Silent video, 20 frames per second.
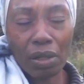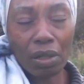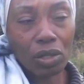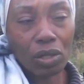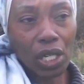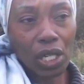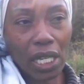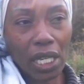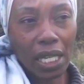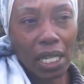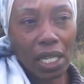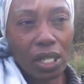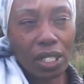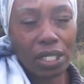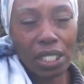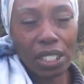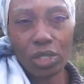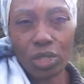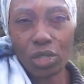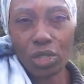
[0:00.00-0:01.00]
checking in
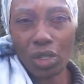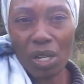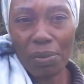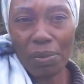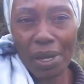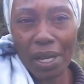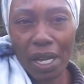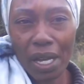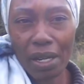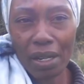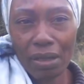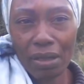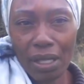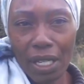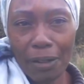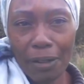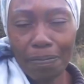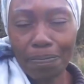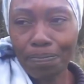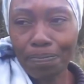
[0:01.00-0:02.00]
on Instagram, that kind of
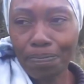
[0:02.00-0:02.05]
thing.